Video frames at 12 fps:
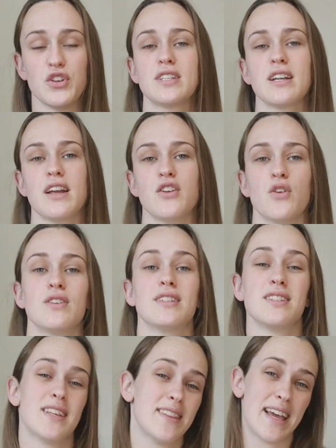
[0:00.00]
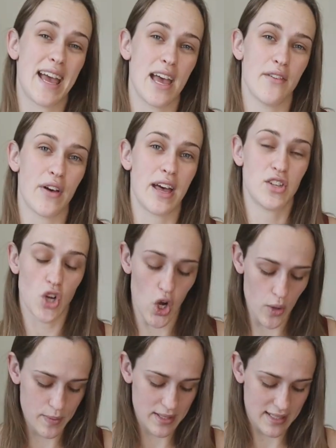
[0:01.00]
first thing I noticed is that they have a
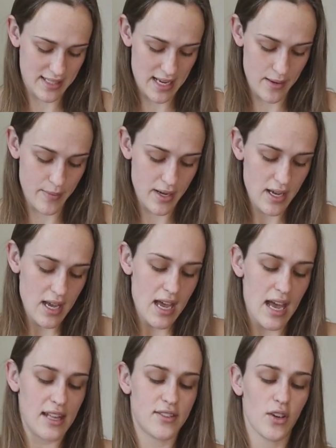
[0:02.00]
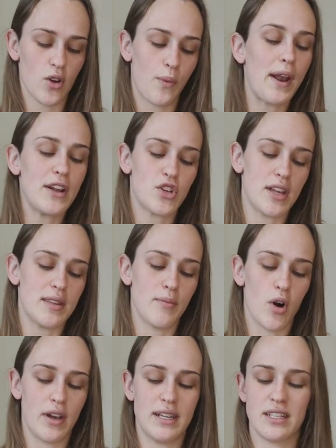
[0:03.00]
top seam. And so when I tried
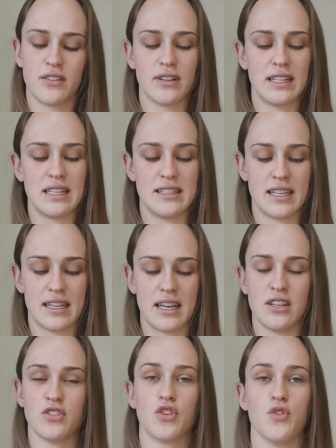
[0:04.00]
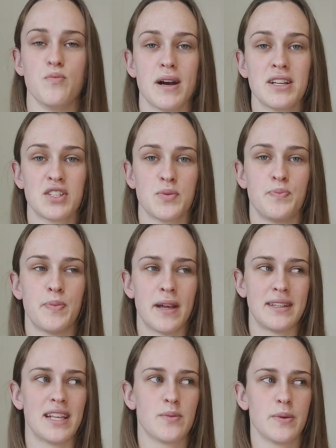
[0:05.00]
them on, I didn't really dig in too much,
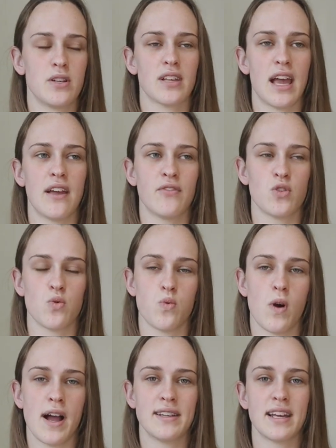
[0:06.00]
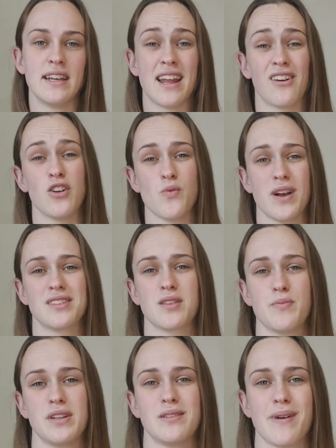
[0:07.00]
but that's because I have quite a narrow waist
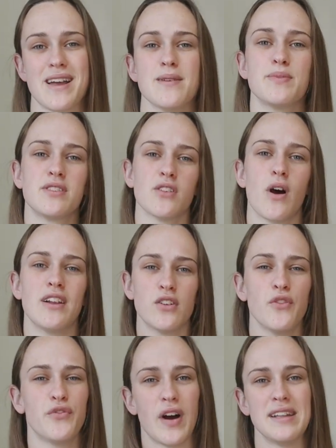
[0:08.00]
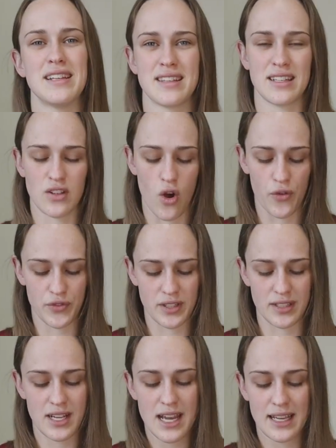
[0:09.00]
compared to my hips, so I don't find that things
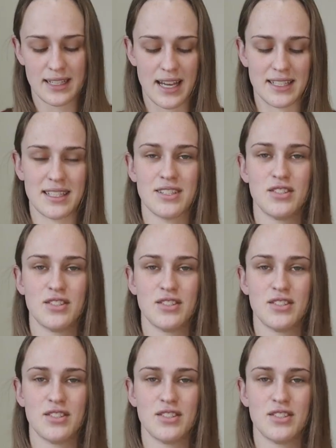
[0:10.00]
often cut